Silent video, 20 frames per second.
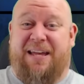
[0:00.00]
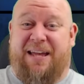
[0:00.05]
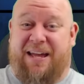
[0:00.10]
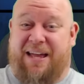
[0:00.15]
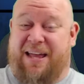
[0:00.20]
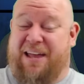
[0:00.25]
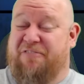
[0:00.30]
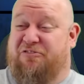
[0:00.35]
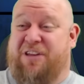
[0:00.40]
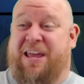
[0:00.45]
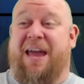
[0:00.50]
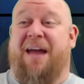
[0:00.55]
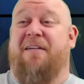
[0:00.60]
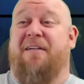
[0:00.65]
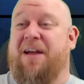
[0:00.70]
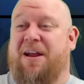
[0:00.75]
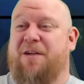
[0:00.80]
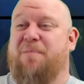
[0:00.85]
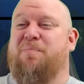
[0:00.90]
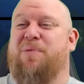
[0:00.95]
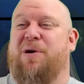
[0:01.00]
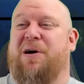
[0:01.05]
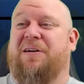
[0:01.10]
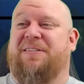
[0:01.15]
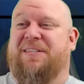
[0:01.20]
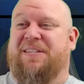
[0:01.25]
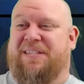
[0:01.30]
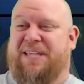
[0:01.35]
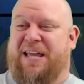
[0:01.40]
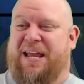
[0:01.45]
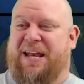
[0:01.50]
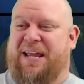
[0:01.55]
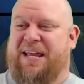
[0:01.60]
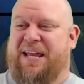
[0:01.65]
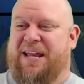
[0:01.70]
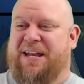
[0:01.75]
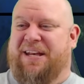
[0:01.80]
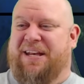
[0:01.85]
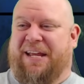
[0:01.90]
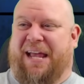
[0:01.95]
if carrot in a box is any
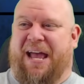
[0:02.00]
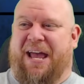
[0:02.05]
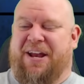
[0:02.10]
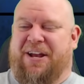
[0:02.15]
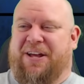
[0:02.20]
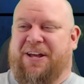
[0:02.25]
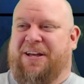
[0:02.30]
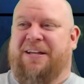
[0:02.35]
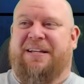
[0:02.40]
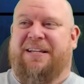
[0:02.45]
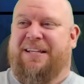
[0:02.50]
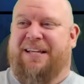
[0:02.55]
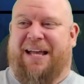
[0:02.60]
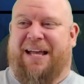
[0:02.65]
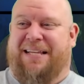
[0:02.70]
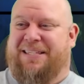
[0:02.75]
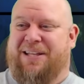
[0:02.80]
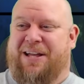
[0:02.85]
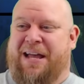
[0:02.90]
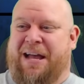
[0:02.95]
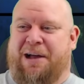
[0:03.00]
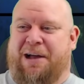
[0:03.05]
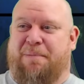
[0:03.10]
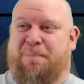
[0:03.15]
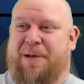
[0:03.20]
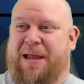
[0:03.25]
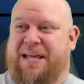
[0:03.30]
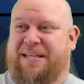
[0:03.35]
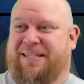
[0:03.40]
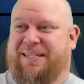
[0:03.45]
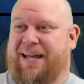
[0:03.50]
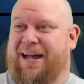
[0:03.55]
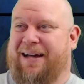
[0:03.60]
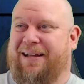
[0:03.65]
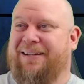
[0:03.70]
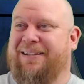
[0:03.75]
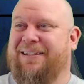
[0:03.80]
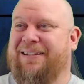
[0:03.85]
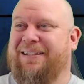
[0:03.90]
indicator, that's not how it plays out.